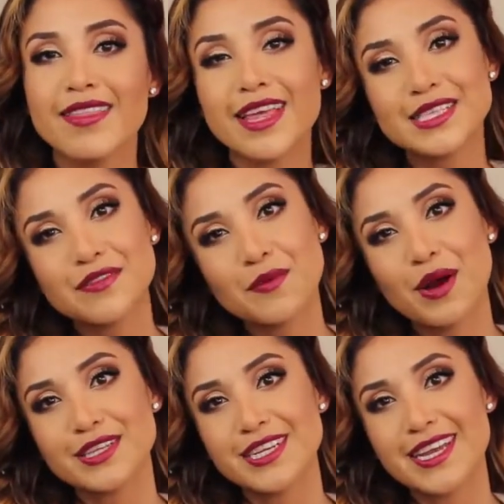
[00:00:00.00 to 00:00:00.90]
Thanks for
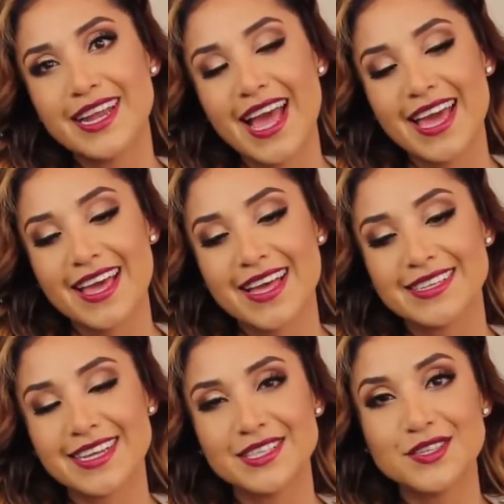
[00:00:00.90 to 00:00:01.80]
watching
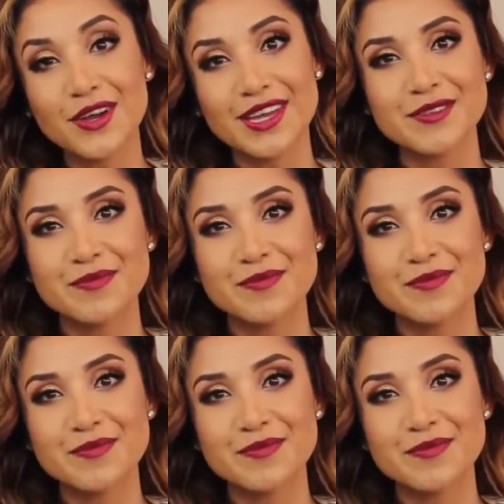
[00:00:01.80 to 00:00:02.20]
and enjoy!